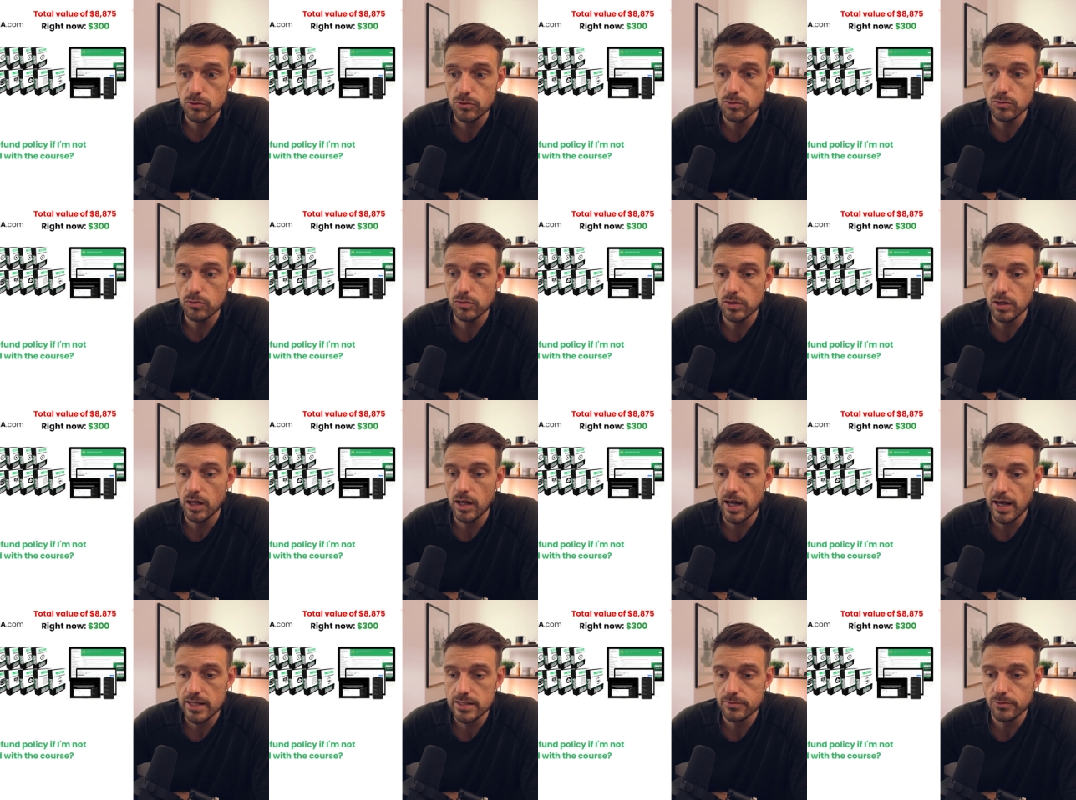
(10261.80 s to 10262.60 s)
to
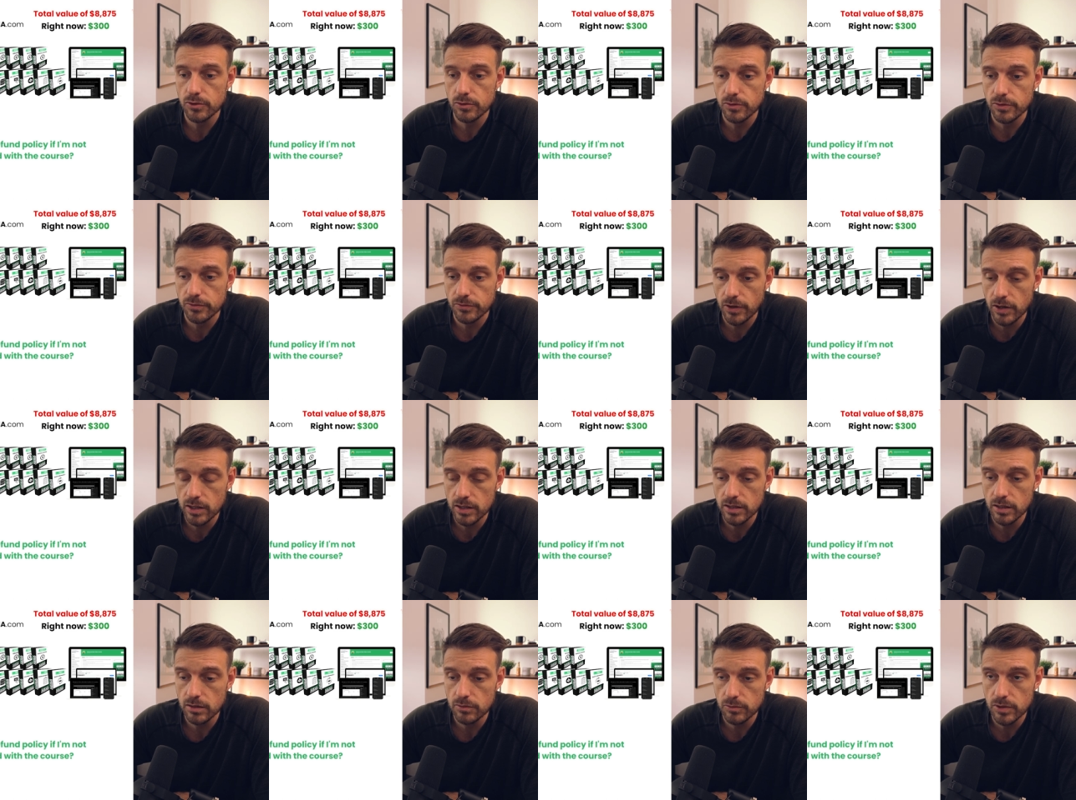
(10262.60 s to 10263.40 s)
uh, ask for a
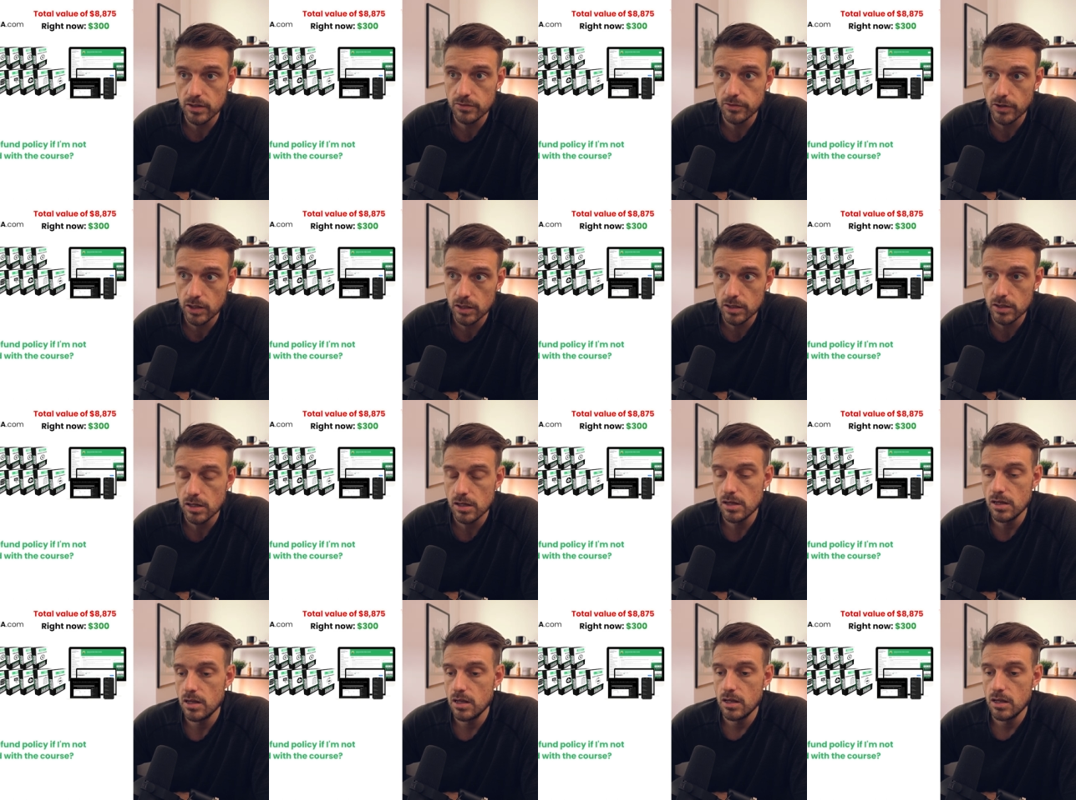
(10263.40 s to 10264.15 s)
refund. Refund.